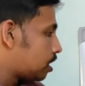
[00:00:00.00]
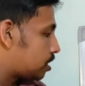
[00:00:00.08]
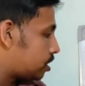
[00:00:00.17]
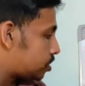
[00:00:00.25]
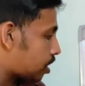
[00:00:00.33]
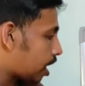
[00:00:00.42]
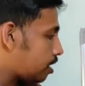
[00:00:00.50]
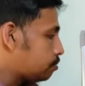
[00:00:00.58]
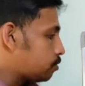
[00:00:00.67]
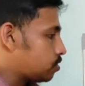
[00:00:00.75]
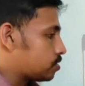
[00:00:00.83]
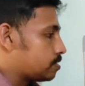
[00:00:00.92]
Then slime
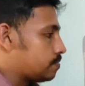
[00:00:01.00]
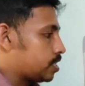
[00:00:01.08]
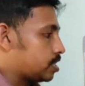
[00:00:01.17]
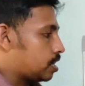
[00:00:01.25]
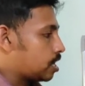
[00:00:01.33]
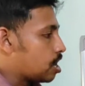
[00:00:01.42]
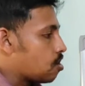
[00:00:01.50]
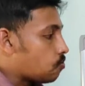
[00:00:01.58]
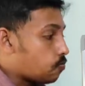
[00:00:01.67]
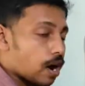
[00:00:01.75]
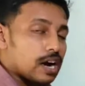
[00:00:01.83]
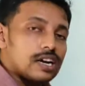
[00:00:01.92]
molds, which are
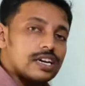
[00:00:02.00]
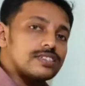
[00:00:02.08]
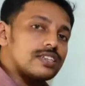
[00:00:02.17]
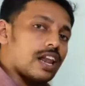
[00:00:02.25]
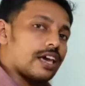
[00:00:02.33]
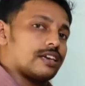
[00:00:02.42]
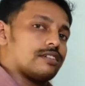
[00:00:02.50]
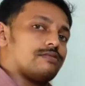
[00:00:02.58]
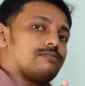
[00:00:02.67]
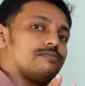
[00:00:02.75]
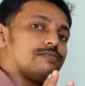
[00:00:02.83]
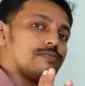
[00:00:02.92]
fungus-like
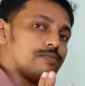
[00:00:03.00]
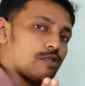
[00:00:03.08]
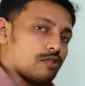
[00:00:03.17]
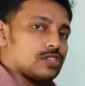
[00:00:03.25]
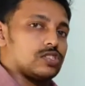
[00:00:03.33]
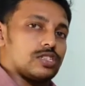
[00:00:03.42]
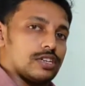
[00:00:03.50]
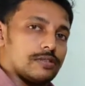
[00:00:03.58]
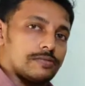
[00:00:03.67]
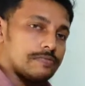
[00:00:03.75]
protista.